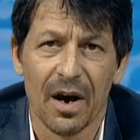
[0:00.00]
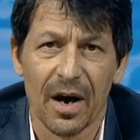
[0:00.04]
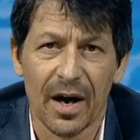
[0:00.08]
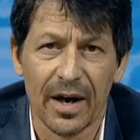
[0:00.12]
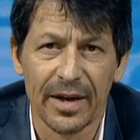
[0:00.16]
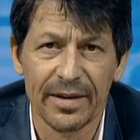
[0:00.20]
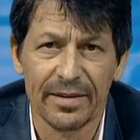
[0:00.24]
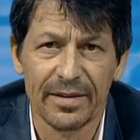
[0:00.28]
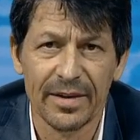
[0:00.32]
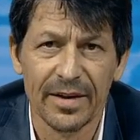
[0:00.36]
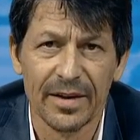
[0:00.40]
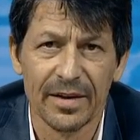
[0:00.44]

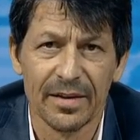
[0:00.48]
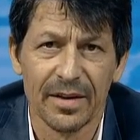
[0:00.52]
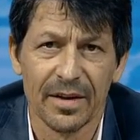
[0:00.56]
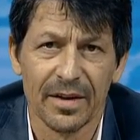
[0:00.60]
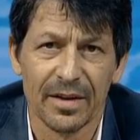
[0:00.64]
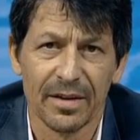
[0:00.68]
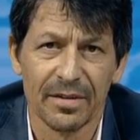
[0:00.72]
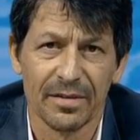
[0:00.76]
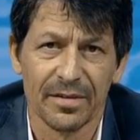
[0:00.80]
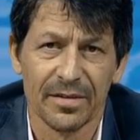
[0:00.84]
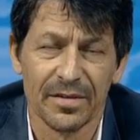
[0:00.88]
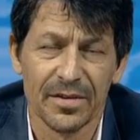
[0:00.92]
idea
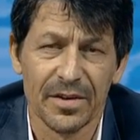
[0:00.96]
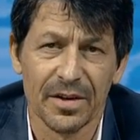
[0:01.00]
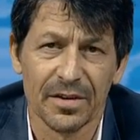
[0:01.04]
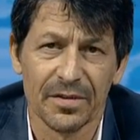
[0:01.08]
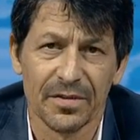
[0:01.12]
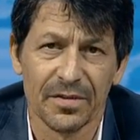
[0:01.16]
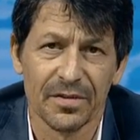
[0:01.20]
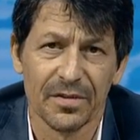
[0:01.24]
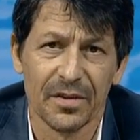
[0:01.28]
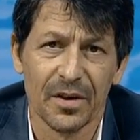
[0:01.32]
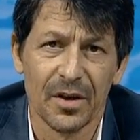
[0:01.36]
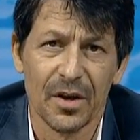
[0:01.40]
that it's
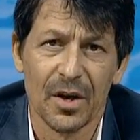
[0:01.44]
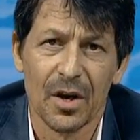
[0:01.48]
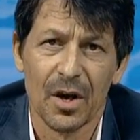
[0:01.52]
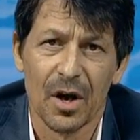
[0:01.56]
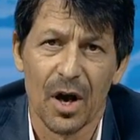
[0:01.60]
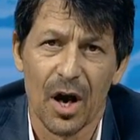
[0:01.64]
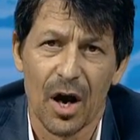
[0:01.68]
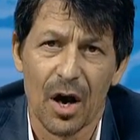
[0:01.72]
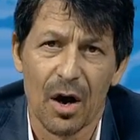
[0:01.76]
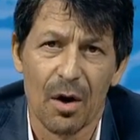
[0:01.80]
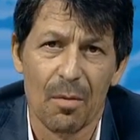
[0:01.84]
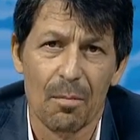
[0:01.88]
just
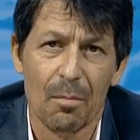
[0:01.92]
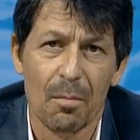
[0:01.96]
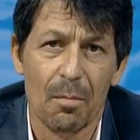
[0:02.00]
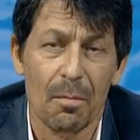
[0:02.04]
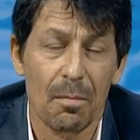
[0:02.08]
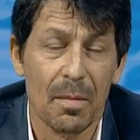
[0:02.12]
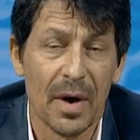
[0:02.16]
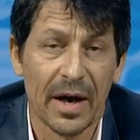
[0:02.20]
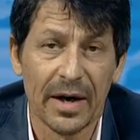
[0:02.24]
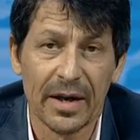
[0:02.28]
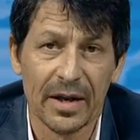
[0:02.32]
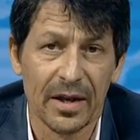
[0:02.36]

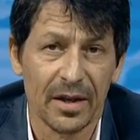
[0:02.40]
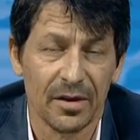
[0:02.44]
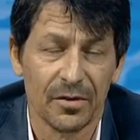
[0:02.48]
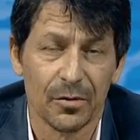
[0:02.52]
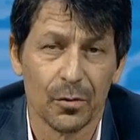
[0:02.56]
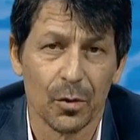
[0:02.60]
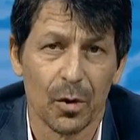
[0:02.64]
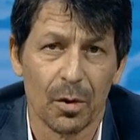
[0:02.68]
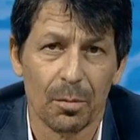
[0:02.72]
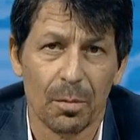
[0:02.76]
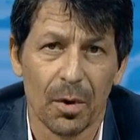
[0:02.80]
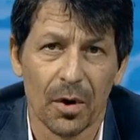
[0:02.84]
money
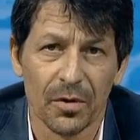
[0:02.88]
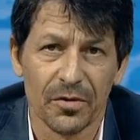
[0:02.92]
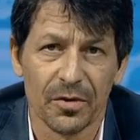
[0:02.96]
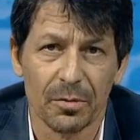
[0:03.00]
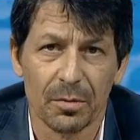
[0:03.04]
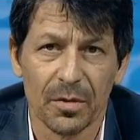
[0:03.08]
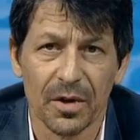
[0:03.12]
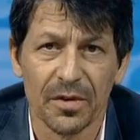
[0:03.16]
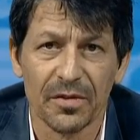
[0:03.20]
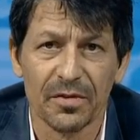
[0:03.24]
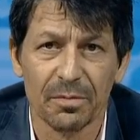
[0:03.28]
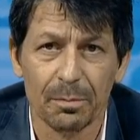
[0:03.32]
into a
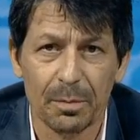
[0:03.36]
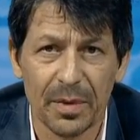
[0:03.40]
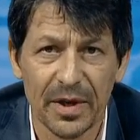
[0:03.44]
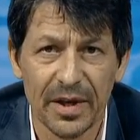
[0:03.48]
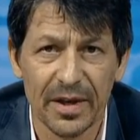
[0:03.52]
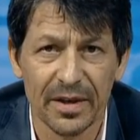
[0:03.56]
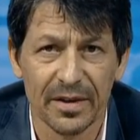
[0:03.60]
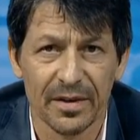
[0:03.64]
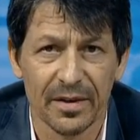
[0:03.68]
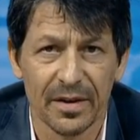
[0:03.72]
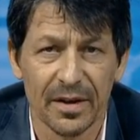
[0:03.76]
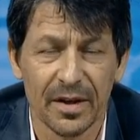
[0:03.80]
bottomless
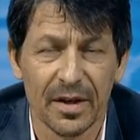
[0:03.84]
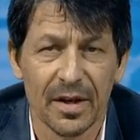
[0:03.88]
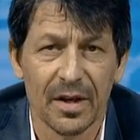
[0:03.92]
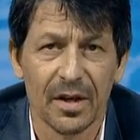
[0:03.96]
pit